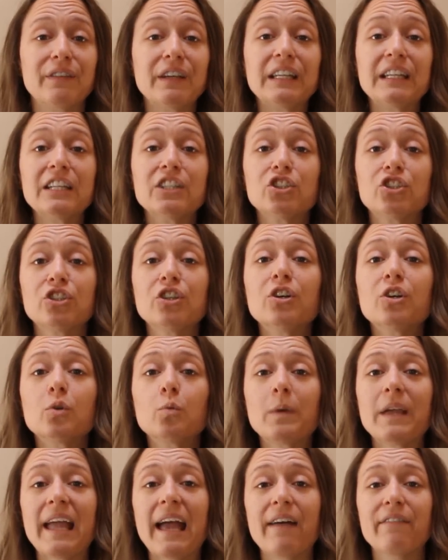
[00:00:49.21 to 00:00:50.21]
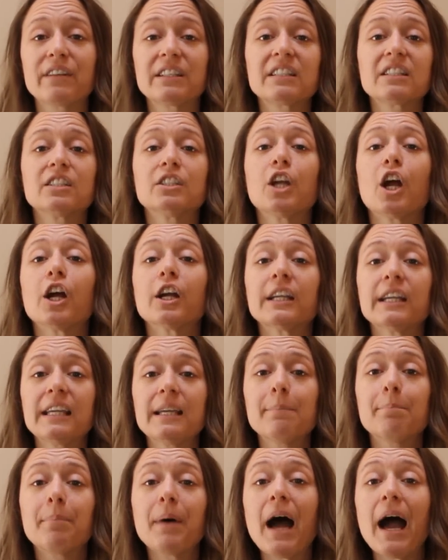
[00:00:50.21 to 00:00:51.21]
And in June, we have a
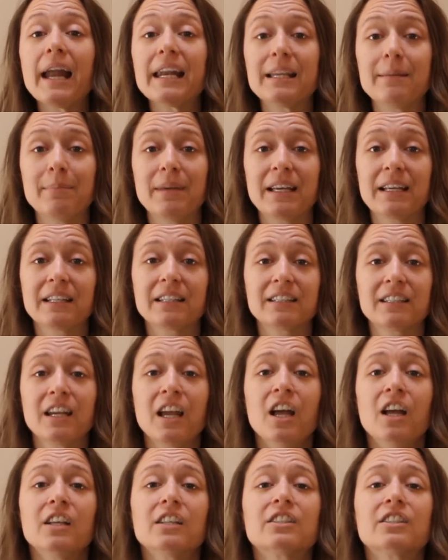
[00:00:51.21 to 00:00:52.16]
Snarky Body Mist.